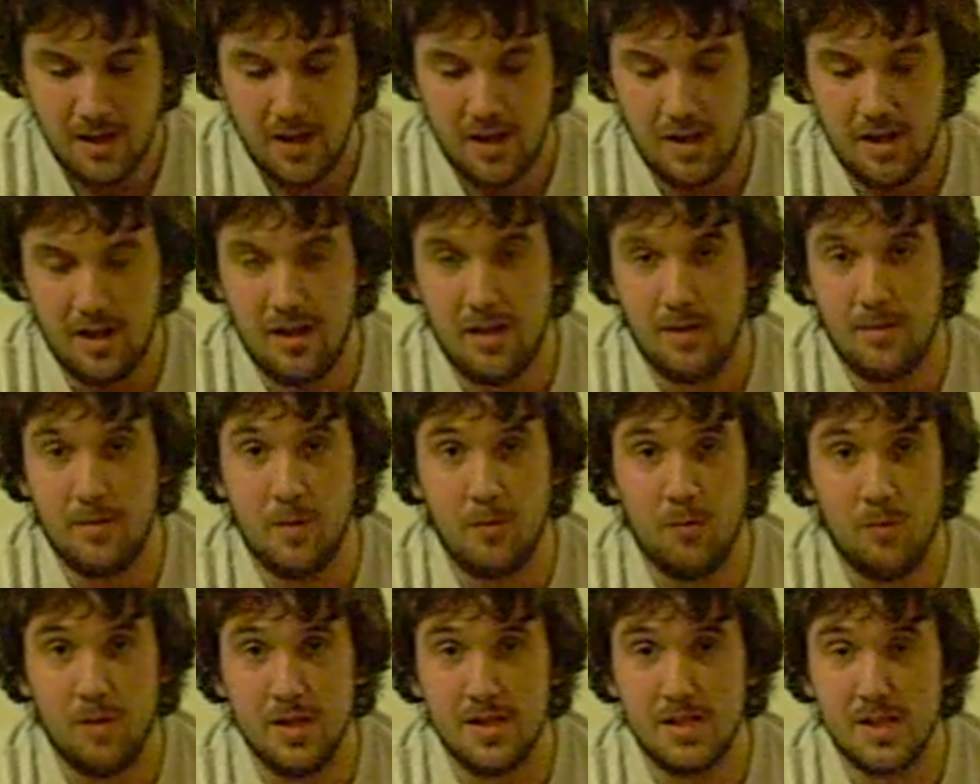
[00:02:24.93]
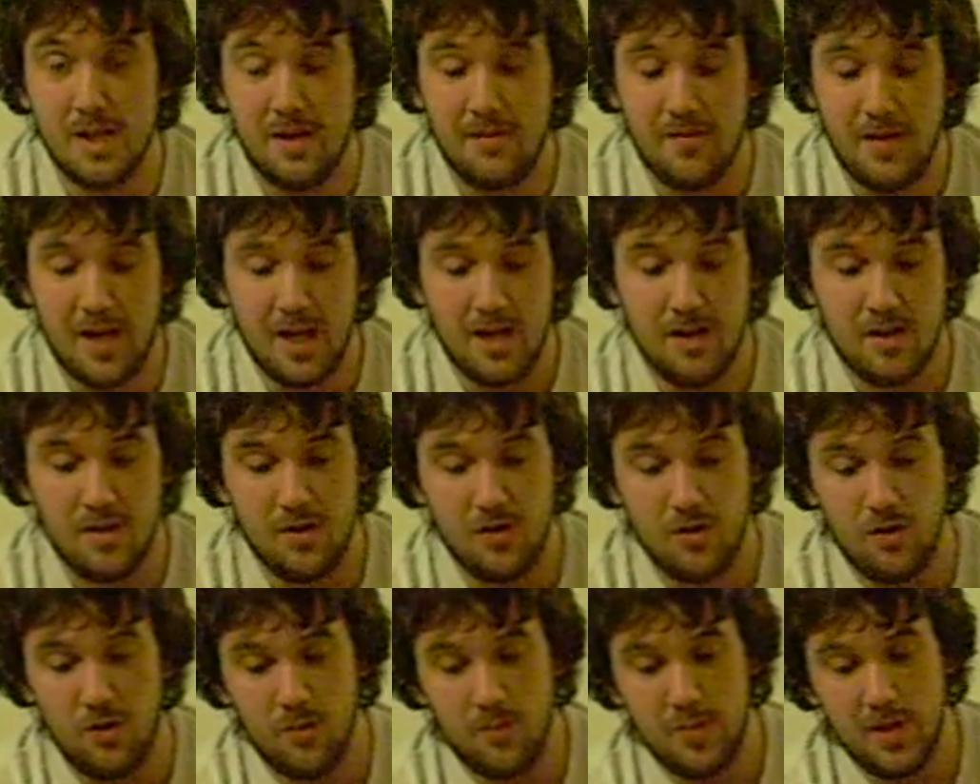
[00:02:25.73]
The ones I've had are
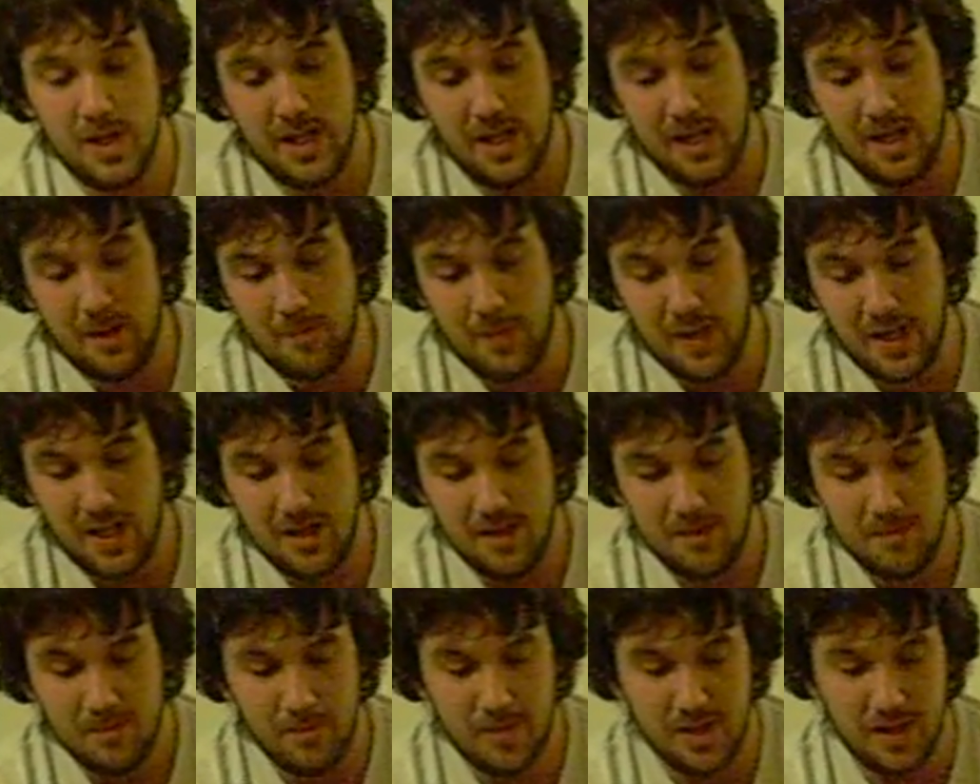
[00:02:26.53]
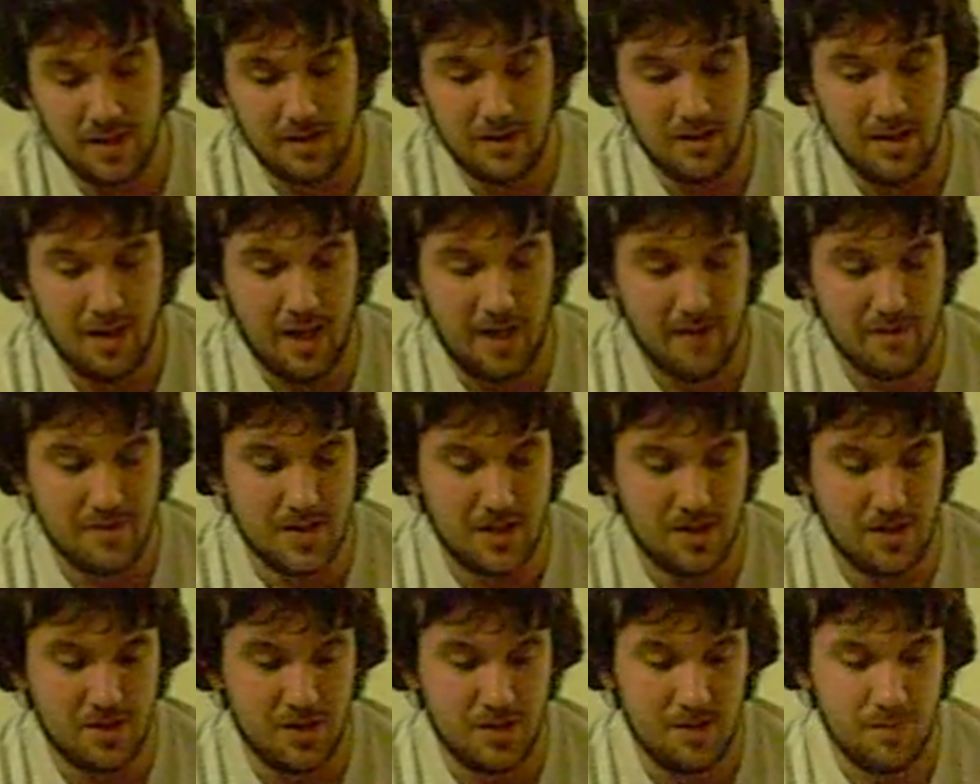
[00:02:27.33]
a little bit nippy, but they have
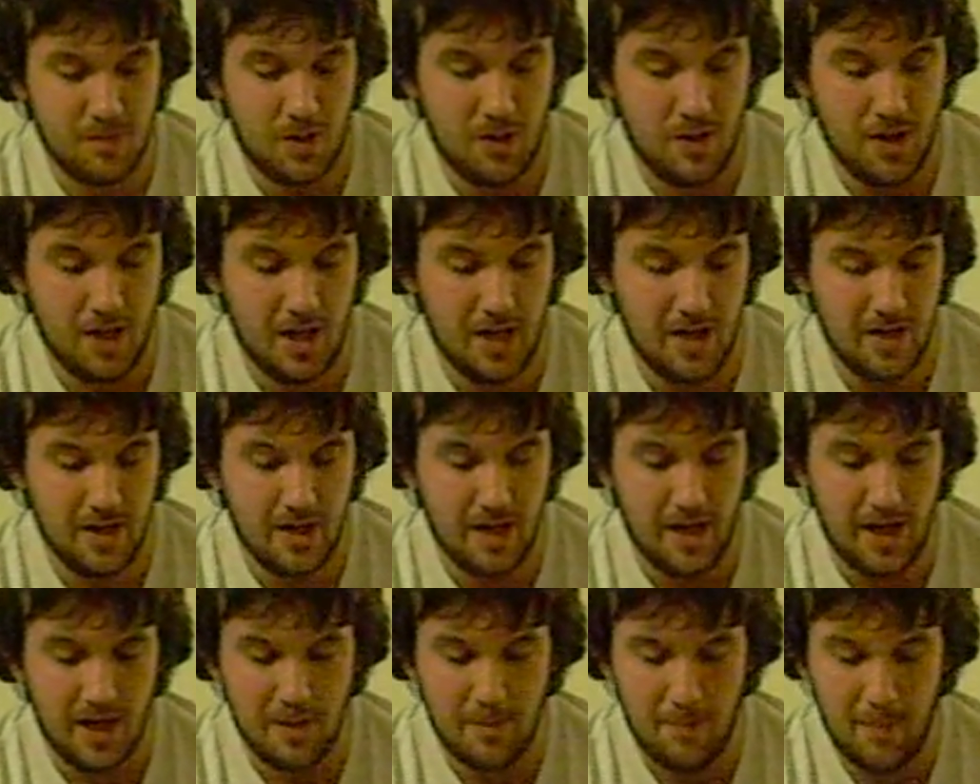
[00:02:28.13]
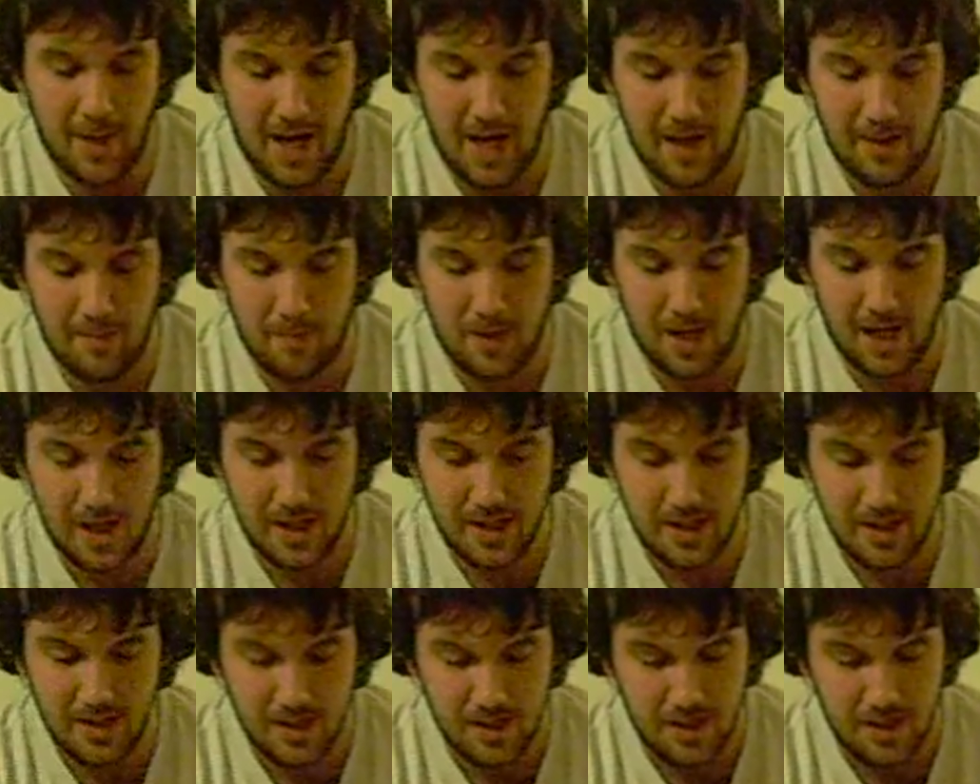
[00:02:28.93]
such a small head it ain't a bad bite.